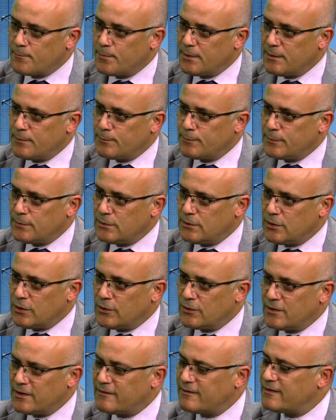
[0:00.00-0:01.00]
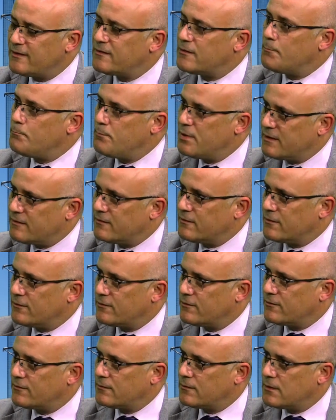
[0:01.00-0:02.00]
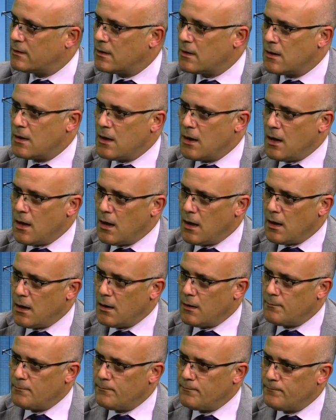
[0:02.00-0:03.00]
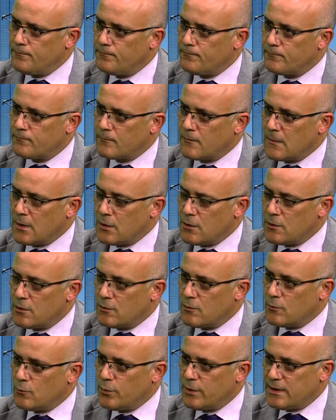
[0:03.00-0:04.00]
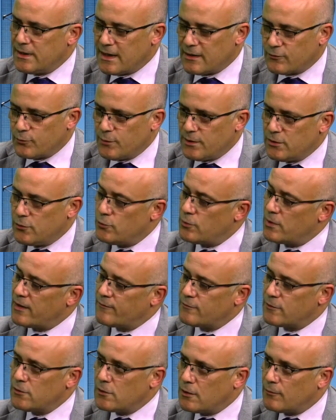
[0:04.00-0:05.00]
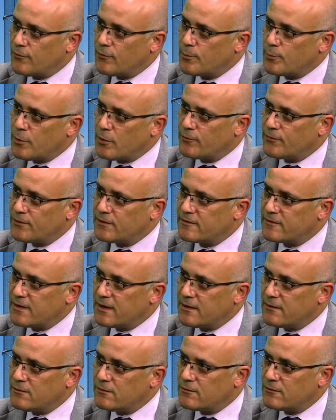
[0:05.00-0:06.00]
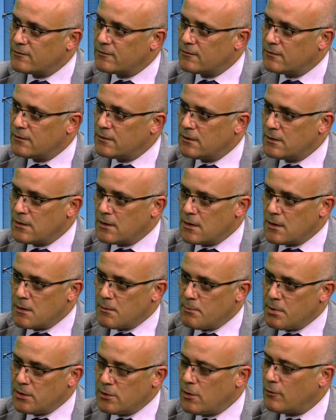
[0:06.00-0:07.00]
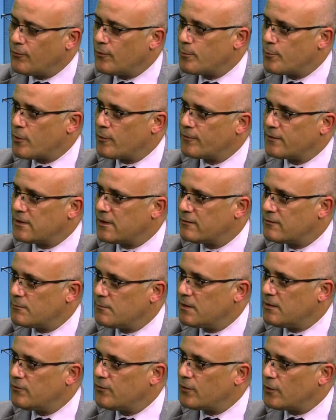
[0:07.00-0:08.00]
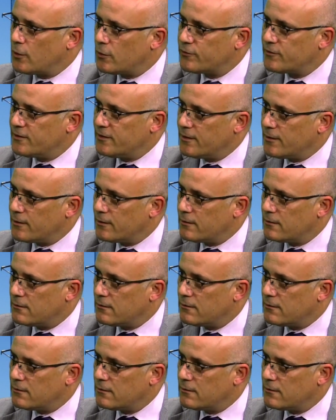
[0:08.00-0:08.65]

people, you know, this is a business. Um, you know, we, yes, we do have the not-for-profit status. But not for profit doesn't mean for loss either.